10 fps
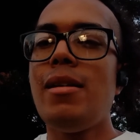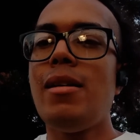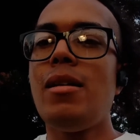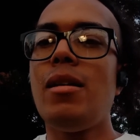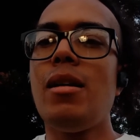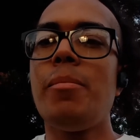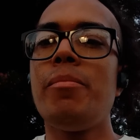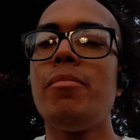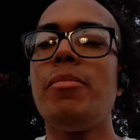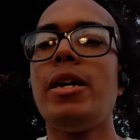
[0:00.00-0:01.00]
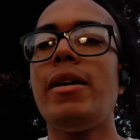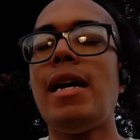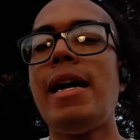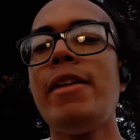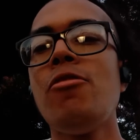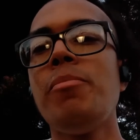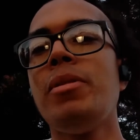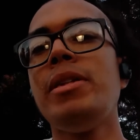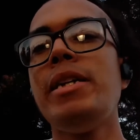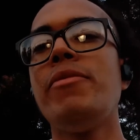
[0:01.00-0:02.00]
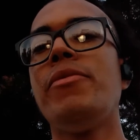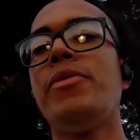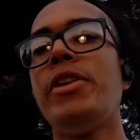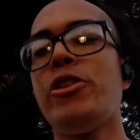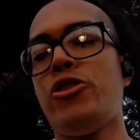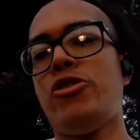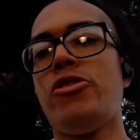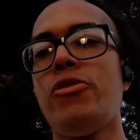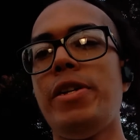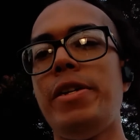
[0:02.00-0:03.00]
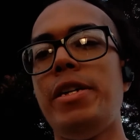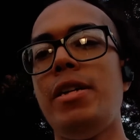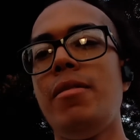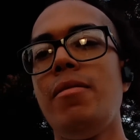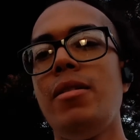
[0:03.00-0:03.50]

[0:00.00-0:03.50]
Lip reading: But I don't believe this tree